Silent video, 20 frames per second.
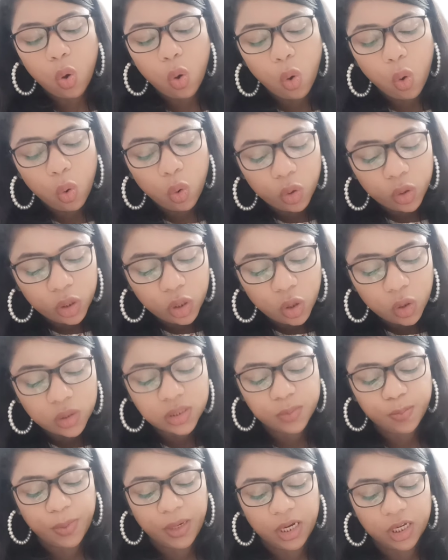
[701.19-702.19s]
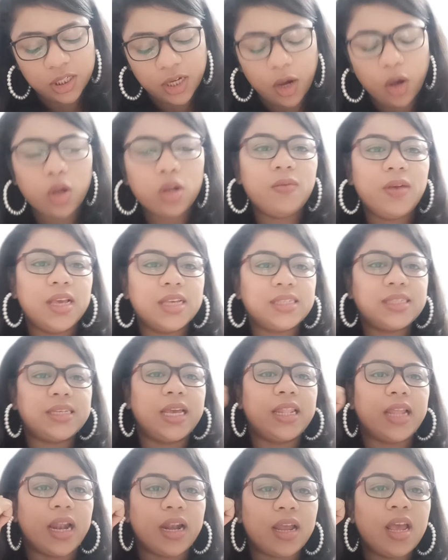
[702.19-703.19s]
Own your speech. I always
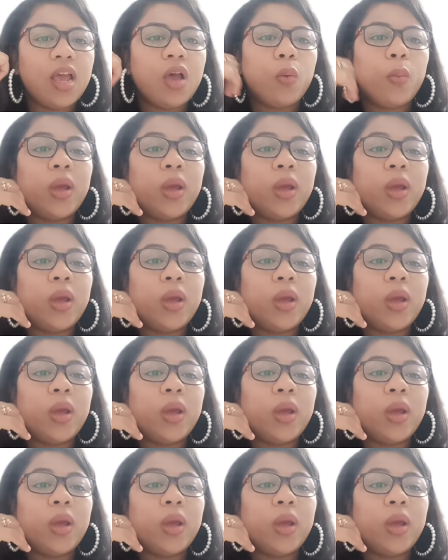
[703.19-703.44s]
say that.